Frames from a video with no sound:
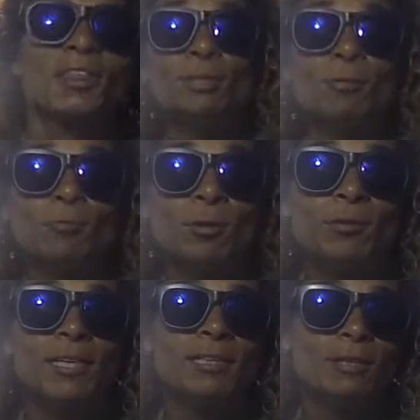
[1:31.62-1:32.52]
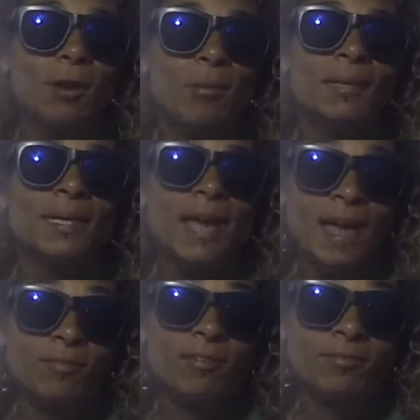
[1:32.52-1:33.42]
Don't worry, nobody
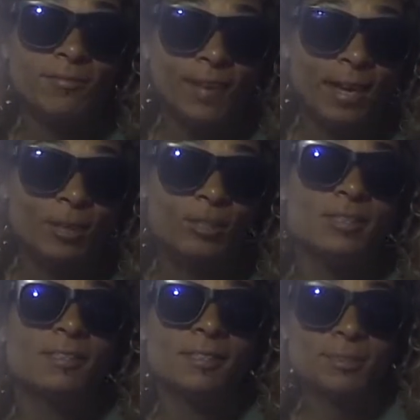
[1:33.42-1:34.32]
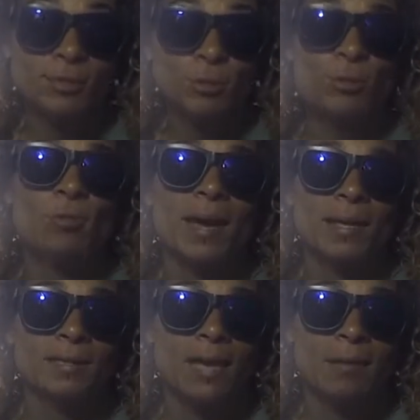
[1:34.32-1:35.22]
ever failed the scuba
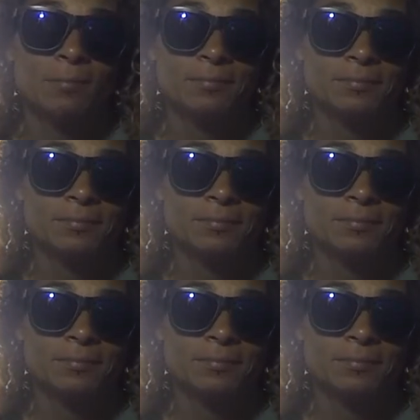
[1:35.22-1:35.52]
exam.